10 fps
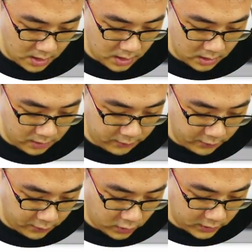if you've
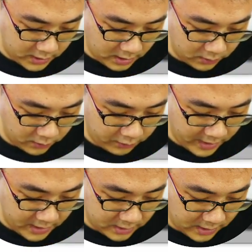forgotten how to find
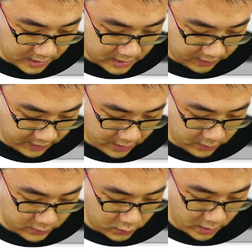this exact value,
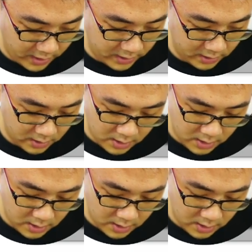square it,